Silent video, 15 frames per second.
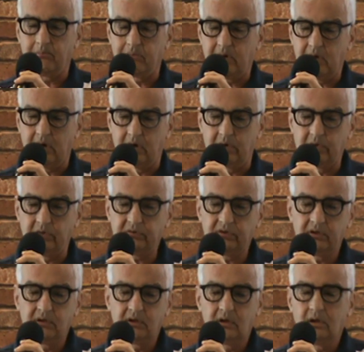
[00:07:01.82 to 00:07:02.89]
embryos
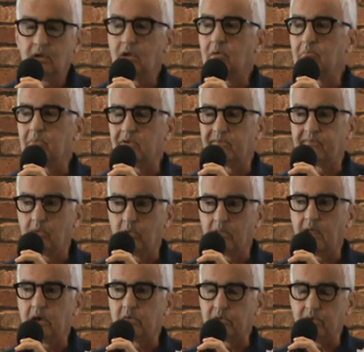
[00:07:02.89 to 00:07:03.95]
before
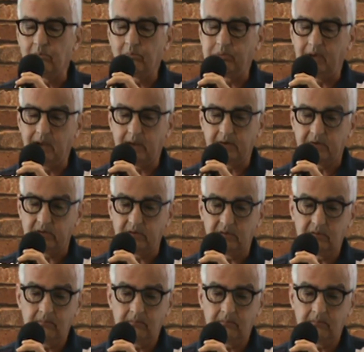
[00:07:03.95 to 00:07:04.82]
they were implanted.